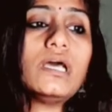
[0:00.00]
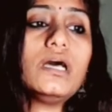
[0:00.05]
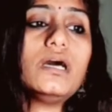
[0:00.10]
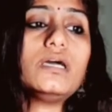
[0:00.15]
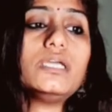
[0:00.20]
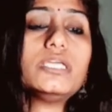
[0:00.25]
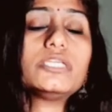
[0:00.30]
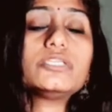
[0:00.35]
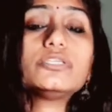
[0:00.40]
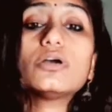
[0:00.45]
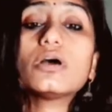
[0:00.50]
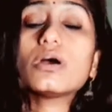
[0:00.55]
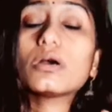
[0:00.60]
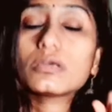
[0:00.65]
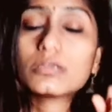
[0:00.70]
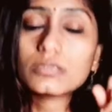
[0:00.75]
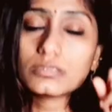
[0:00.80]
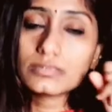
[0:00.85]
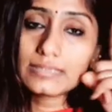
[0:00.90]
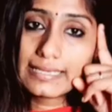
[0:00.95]
in
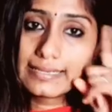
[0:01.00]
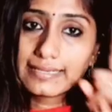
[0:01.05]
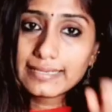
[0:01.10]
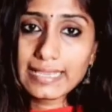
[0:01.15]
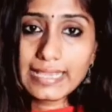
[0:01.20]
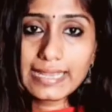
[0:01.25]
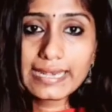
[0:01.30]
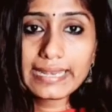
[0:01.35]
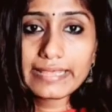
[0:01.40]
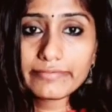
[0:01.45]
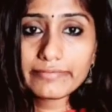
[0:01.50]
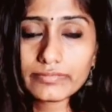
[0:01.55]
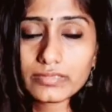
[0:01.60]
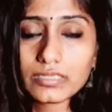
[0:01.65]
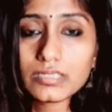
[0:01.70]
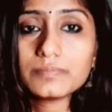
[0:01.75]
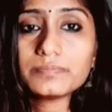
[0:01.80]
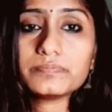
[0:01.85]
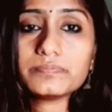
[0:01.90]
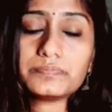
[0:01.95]
your thinking
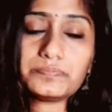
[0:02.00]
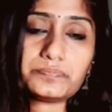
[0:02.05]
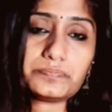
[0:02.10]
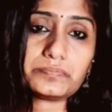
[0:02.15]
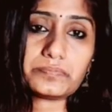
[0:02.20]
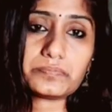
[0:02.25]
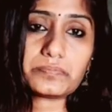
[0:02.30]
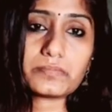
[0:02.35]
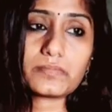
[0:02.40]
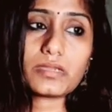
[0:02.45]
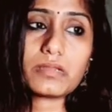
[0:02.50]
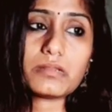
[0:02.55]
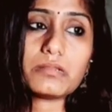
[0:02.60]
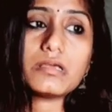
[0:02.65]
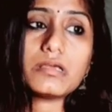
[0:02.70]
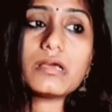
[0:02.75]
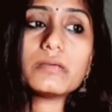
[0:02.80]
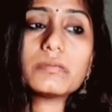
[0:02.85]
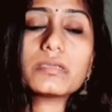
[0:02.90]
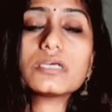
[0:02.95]
level,
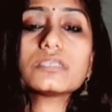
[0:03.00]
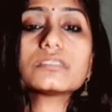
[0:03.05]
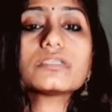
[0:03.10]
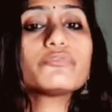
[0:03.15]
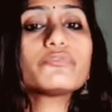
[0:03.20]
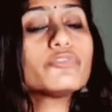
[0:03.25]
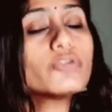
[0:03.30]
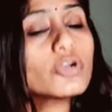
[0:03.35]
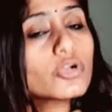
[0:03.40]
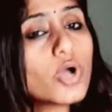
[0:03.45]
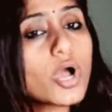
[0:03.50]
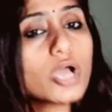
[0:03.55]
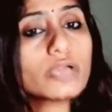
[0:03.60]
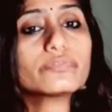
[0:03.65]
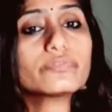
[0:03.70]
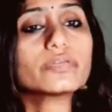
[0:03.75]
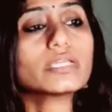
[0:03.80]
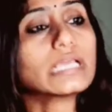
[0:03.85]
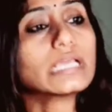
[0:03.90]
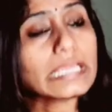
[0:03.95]
because if you're
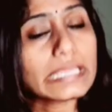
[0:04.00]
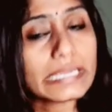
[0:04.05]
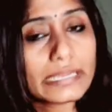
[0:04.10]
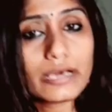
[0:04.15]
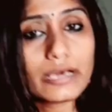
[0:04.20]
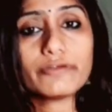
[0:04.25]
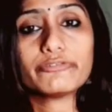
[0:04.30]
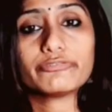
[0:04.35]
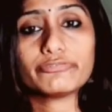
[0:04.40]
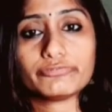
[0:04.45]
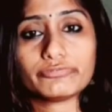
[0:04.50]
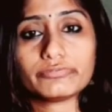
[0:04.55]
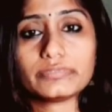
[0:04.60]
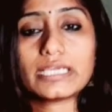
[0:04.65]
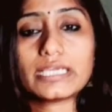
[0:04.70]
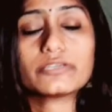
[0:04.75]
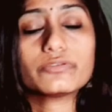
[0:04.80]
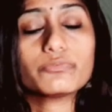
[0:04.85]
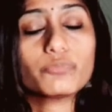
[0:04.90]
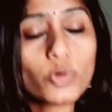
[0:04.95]
confident enough
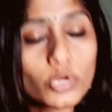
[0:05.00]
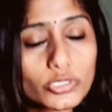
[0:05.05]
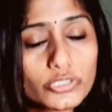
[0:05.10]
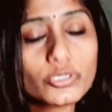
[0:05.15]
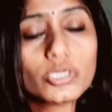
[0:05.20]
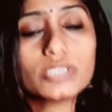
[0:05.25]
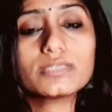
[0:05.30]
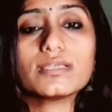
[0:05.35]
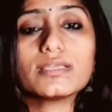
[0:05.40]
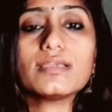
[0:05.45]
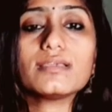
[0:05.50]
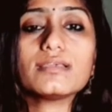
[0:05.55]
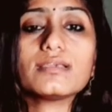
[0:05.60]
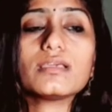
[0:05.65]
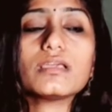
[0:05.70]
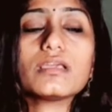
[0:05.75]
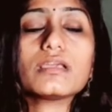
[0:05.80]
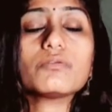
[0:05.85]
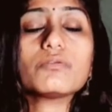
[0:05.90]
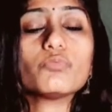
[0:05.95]
that what you're
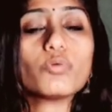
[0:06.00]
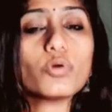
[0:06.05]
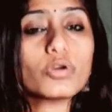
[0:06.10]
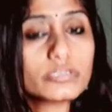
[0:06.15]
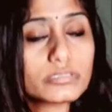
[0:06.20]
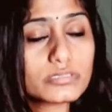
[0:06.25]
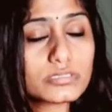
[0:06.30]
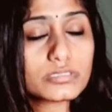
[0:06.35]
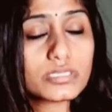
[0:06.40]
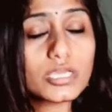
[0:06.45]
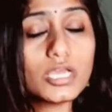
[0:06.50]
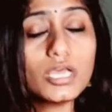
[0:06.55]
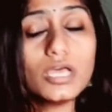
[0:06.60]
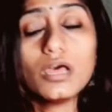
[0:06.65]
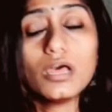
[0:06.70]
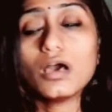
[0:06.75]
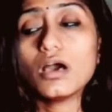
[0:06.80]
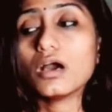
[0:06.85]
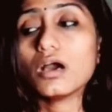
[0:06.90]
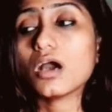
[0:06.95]
thinking,
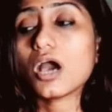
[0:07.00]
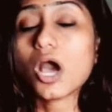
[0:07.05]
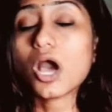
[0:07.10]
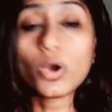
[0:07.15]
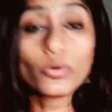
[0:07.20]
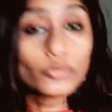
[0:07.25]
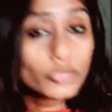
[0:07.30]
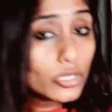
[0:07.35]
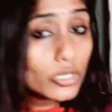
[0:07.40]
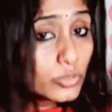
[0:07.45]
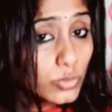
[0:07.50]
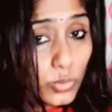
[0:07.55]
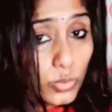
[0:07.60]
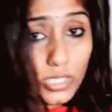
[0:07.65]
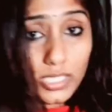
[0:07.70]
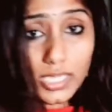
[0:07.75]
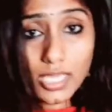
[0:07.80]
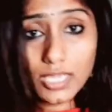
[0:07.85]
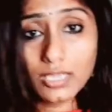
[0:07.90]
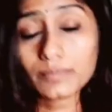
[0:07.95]
how you're
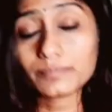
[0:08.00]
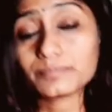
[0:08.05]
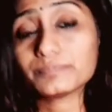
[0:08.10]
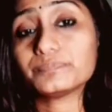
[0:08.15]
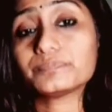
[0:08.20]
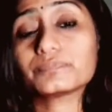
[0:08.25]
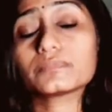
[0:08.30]
looking,